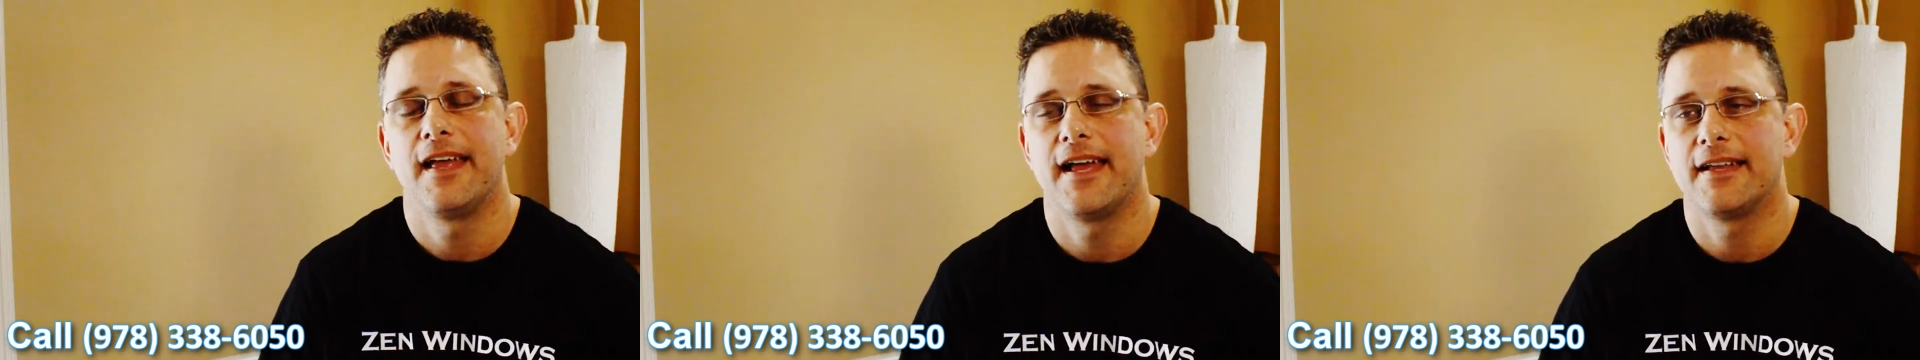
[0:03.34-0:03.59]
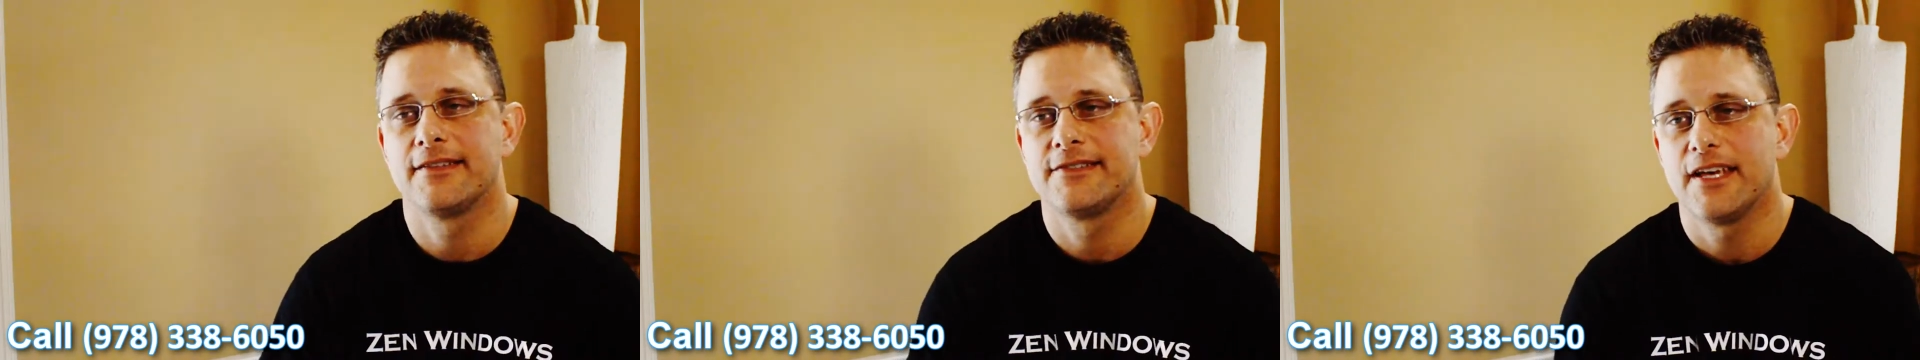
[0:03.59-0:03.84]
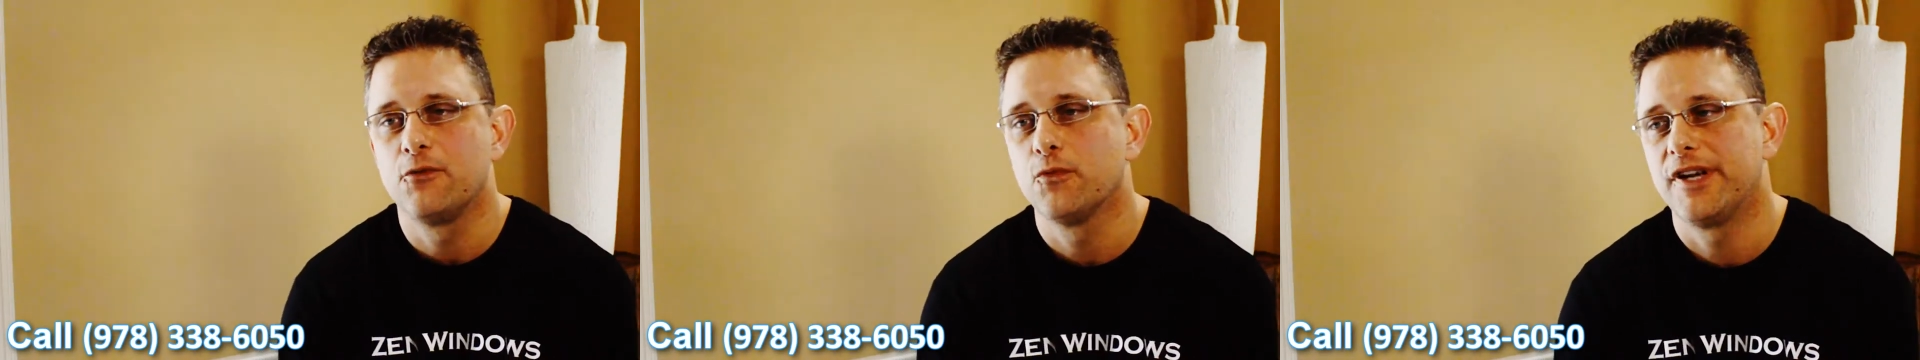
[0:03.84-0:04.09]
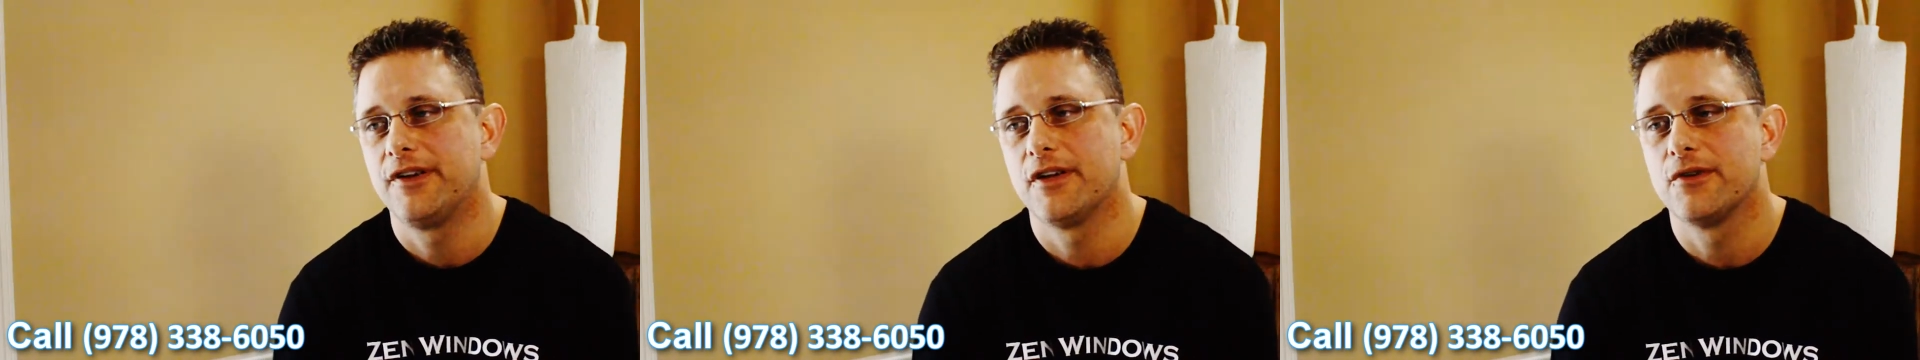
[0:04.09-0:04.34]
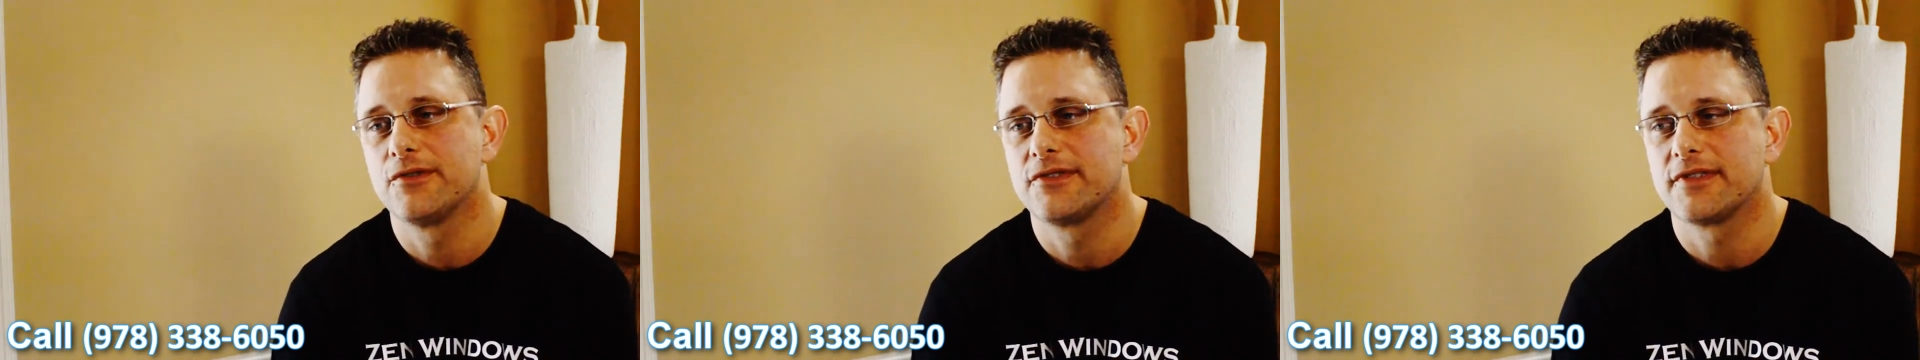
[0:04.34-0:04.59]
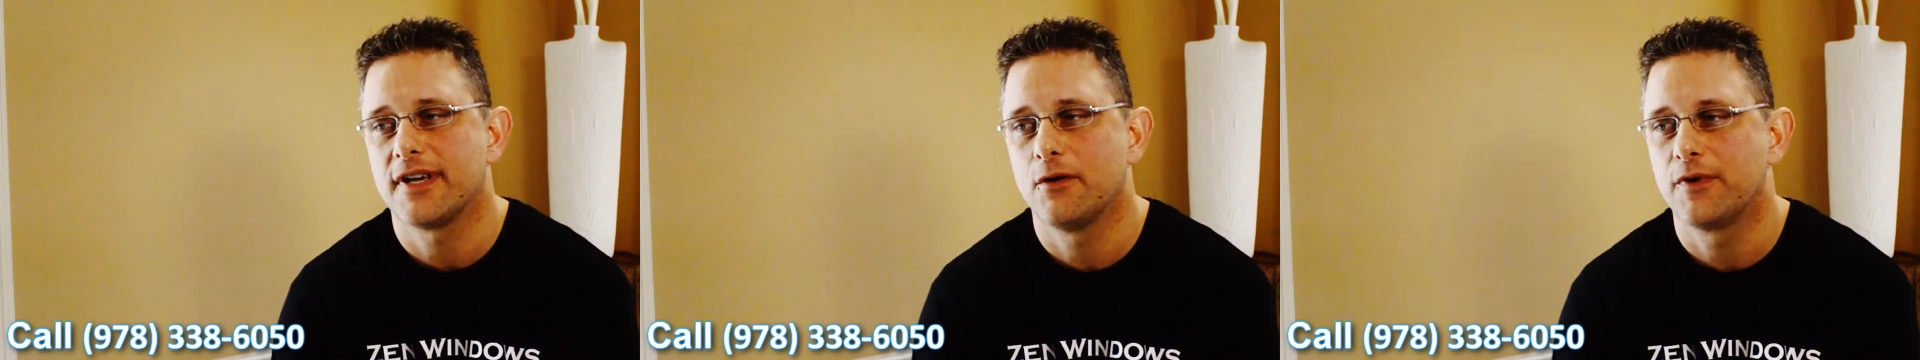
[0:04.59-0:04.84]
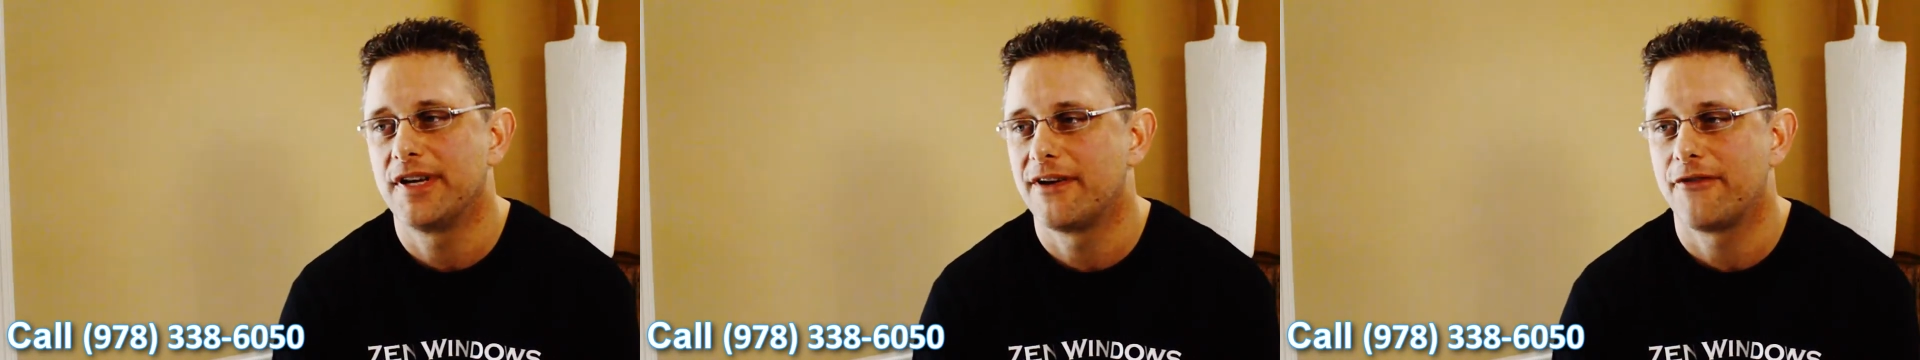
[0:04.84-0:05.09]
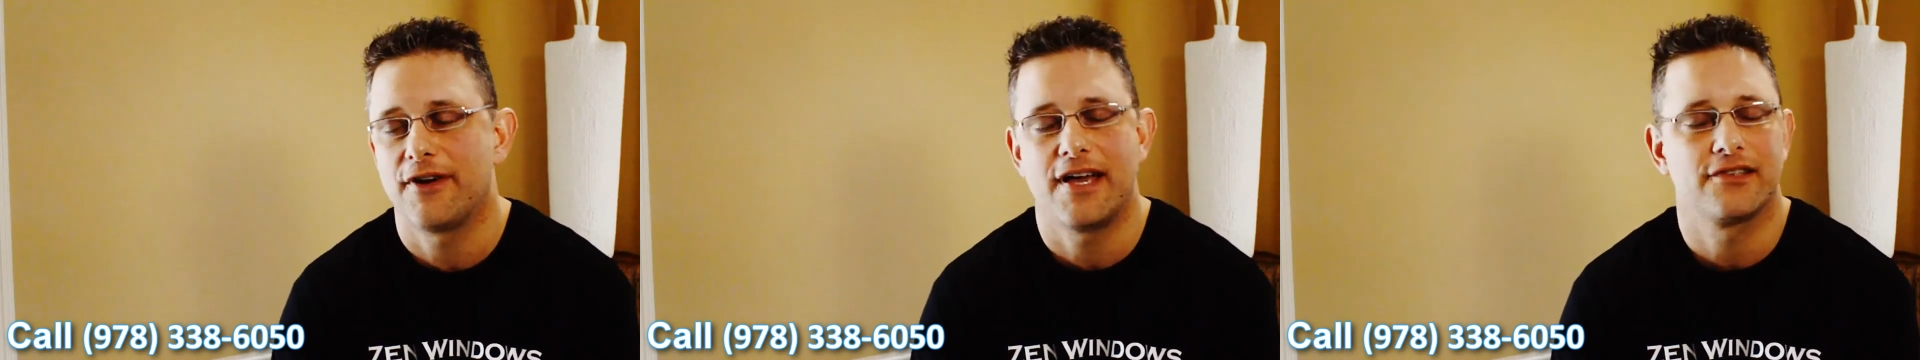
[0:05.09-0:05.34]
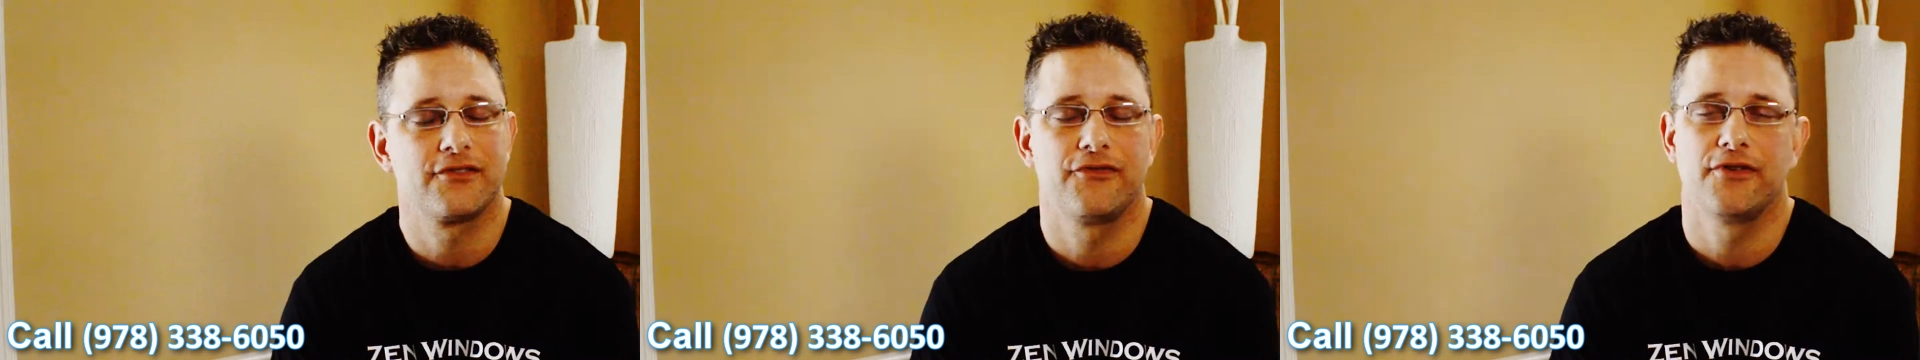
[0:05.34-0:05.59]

At Zen Windows, uh, we never ask